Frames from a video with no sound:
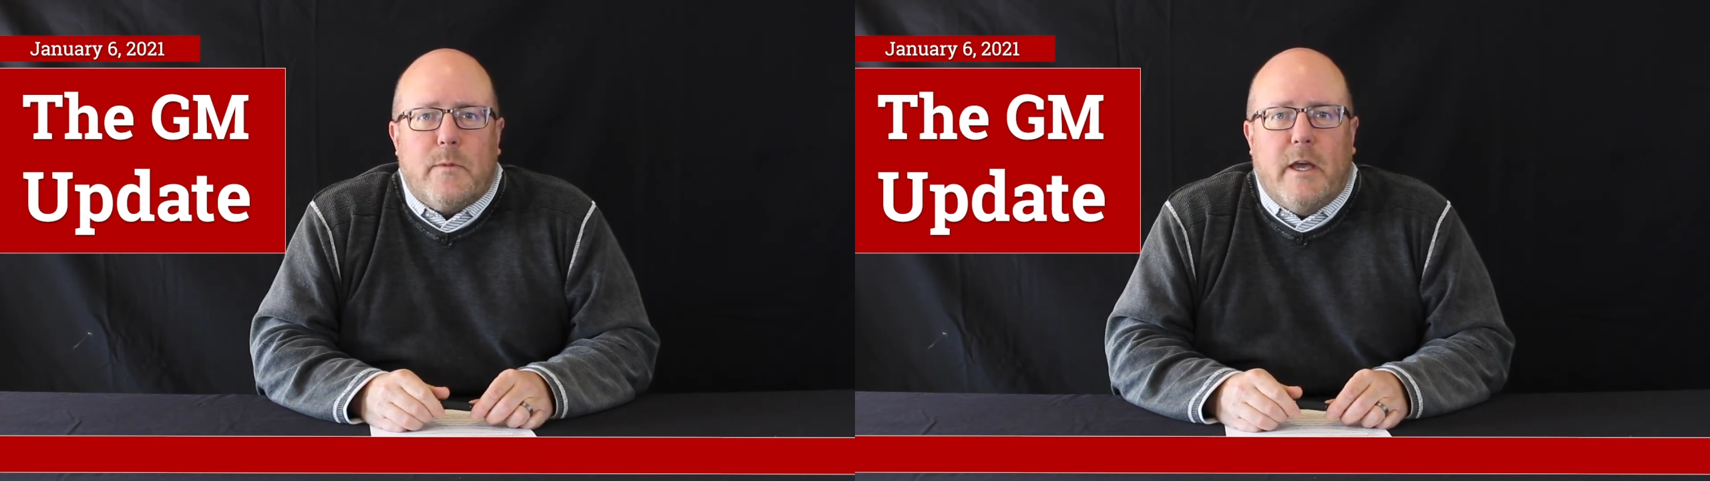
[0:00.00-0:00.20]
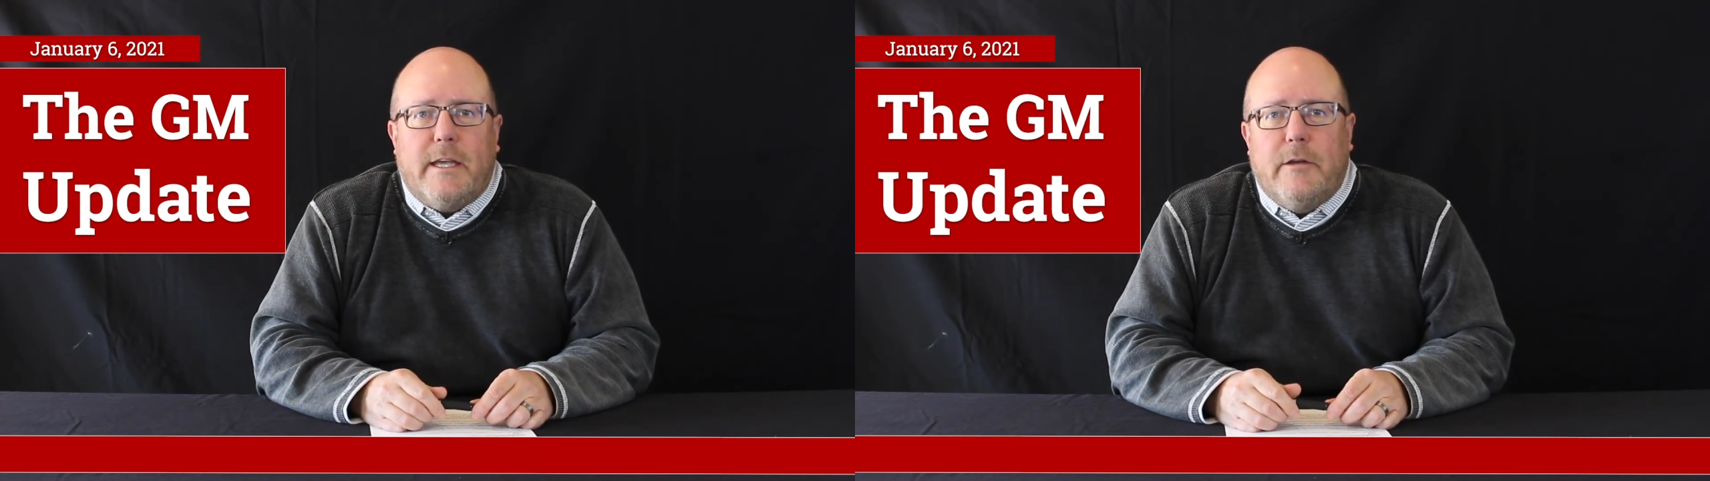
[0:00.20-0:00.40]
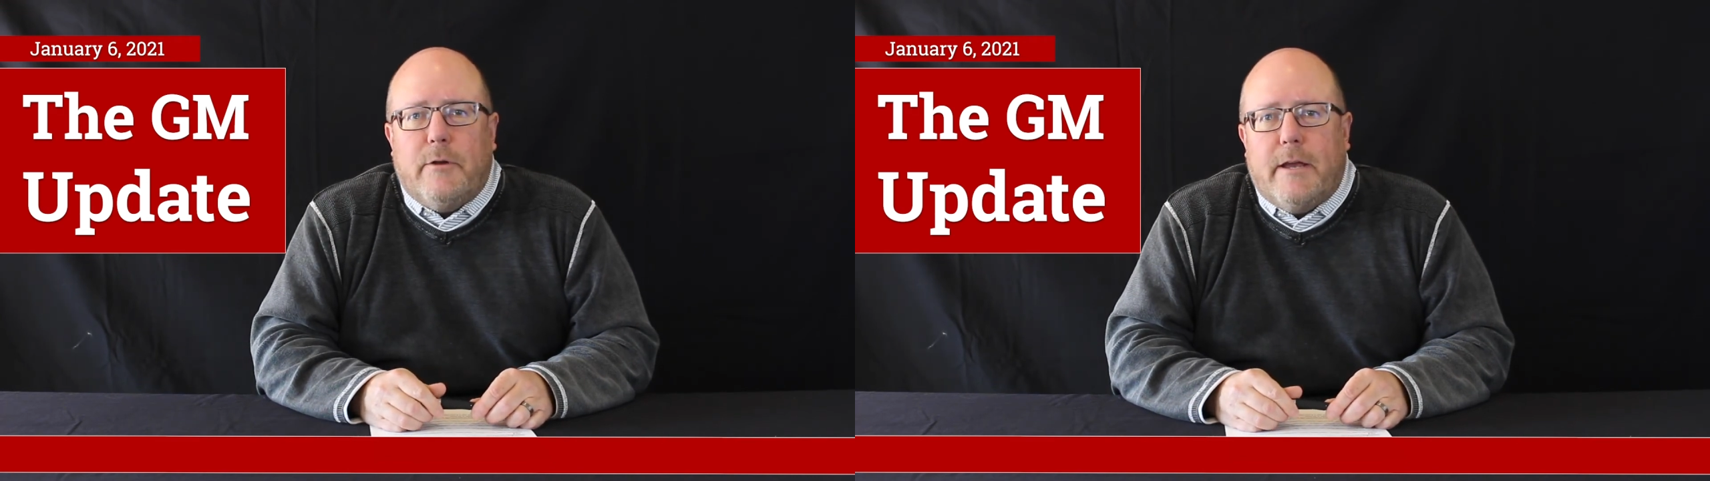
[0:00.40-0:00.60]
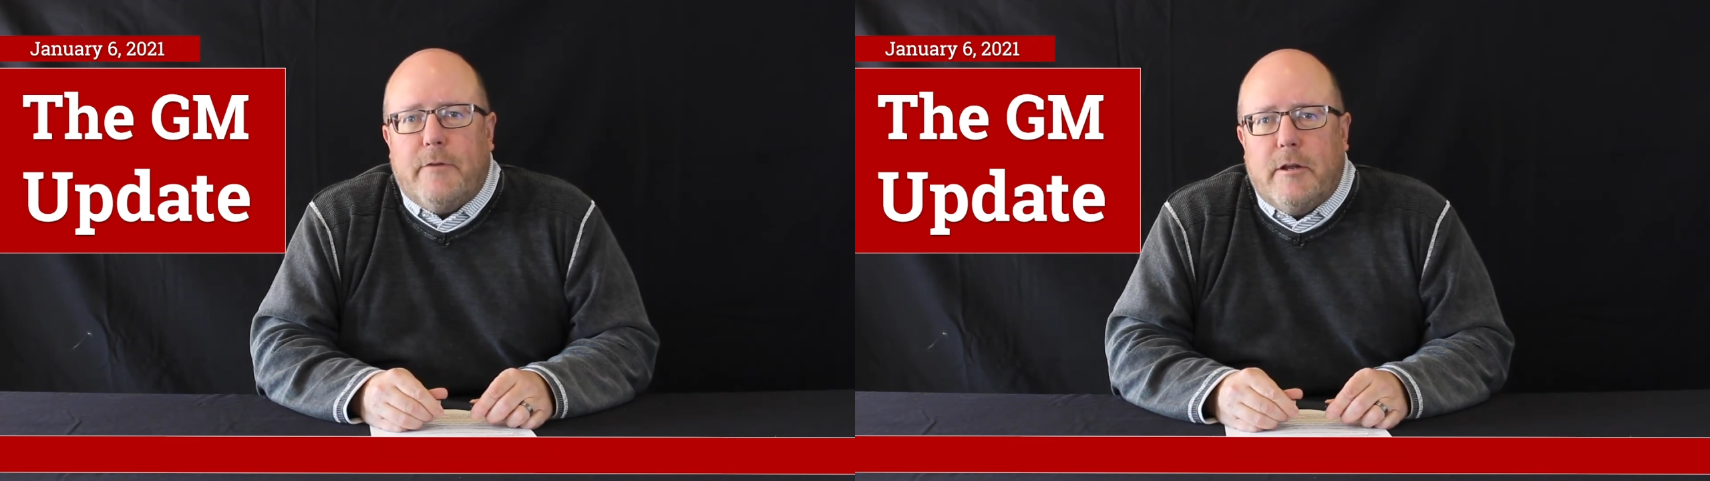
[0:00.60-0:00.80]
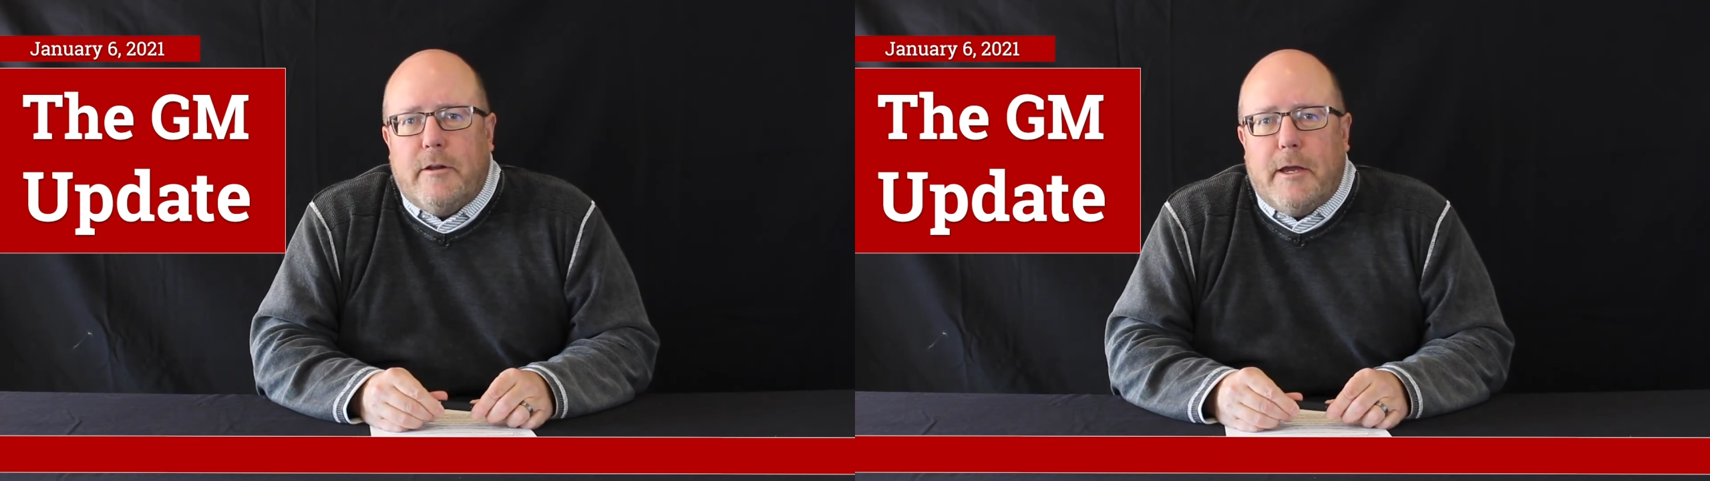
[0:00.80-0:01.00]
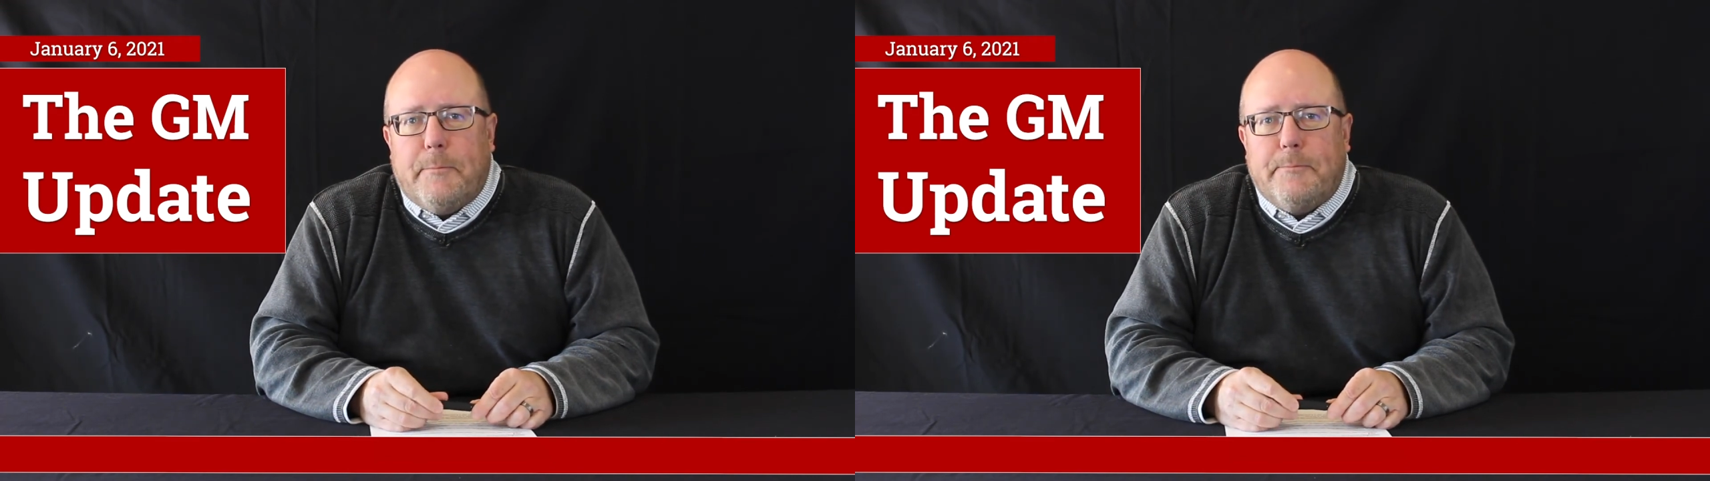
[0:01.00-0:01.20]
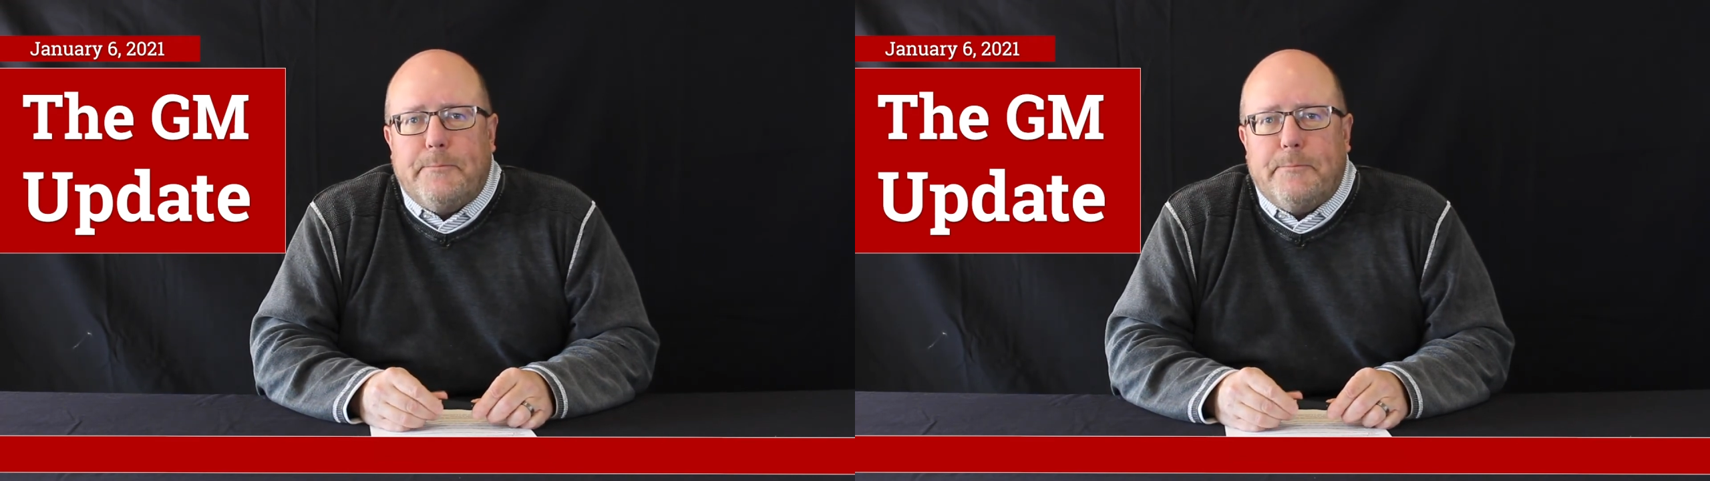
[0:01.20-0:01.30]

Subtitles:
Thank you and have a good day.